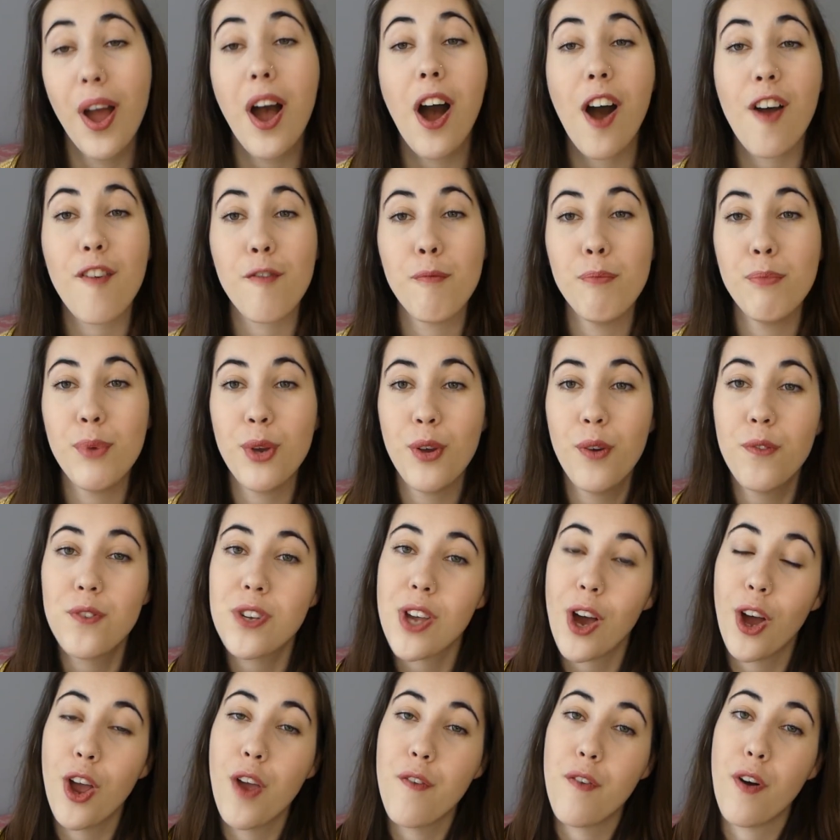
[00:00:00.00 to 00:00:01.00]
I've moved
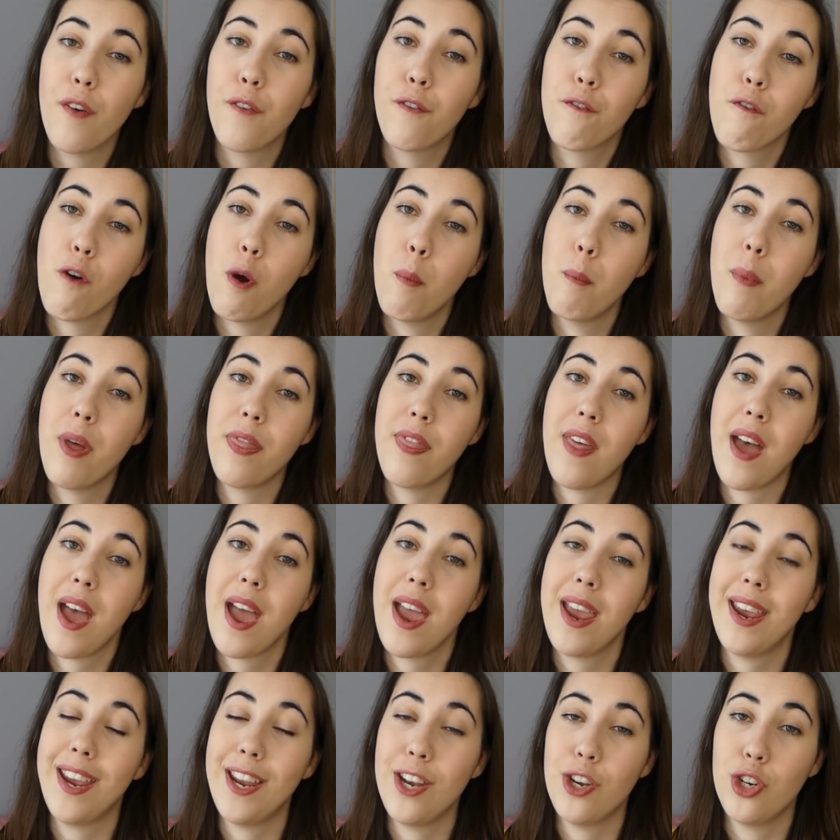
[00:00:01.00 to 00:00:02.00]
it over from
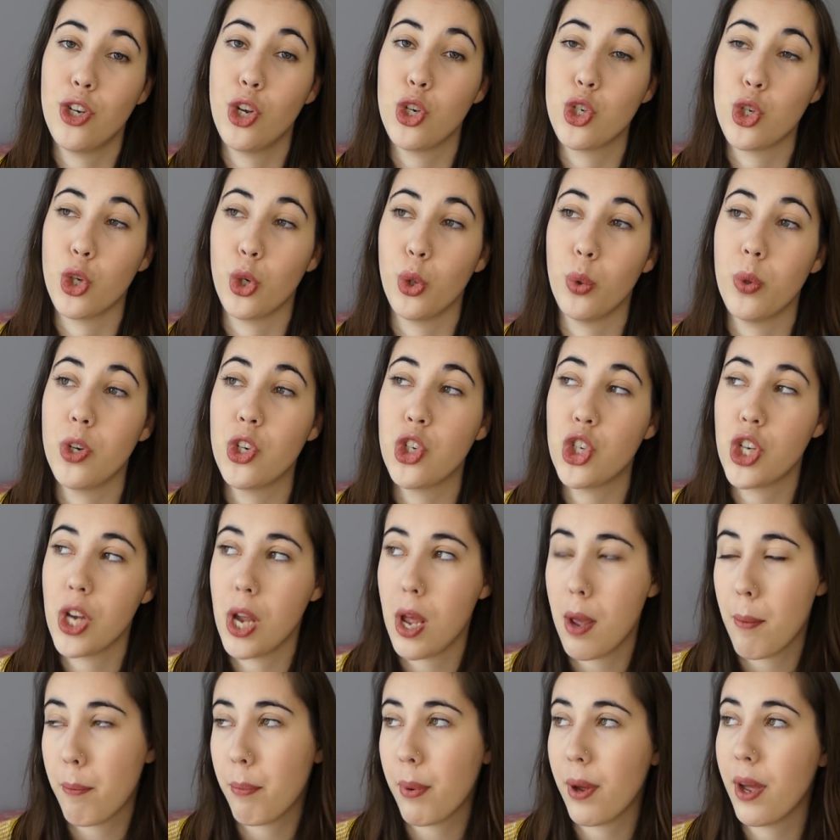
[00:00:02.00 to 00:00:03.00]
there into
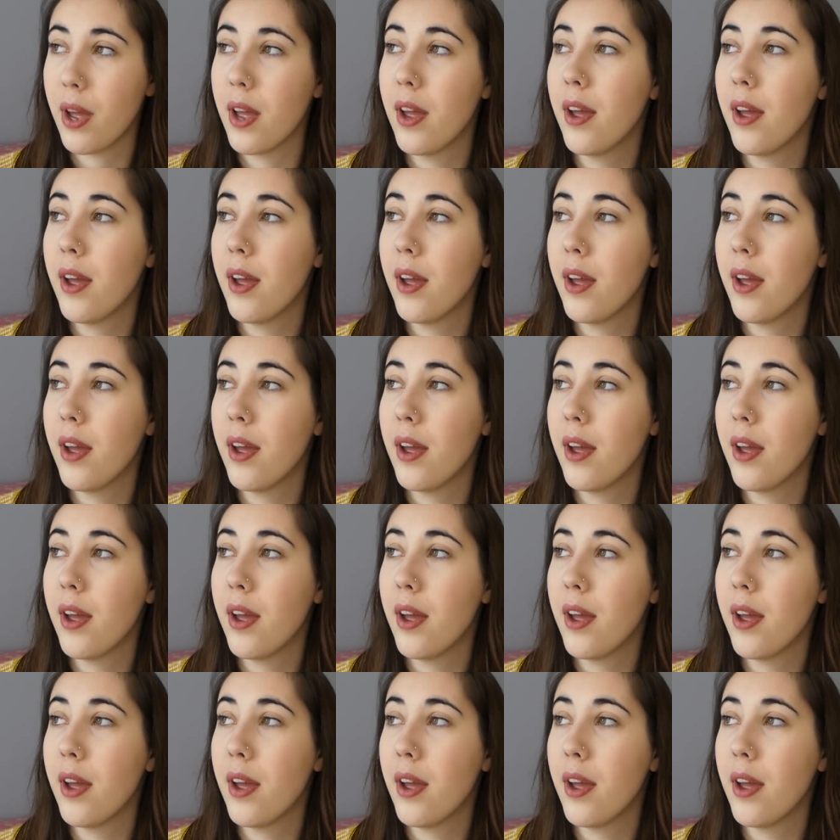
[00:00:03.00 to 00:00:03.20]
Chip.